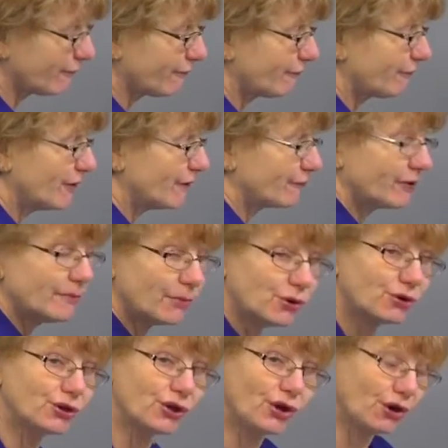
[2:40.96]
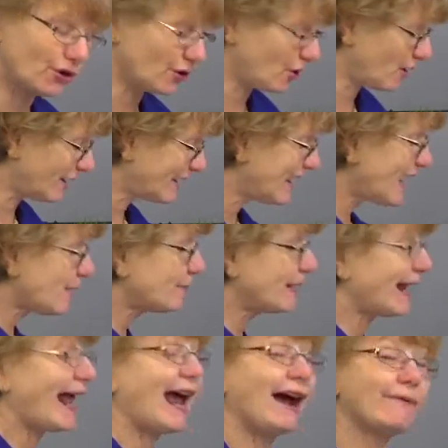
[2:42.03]
free motion guard on,
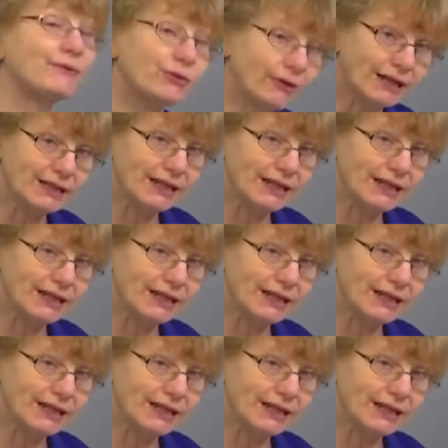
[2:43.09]
but after I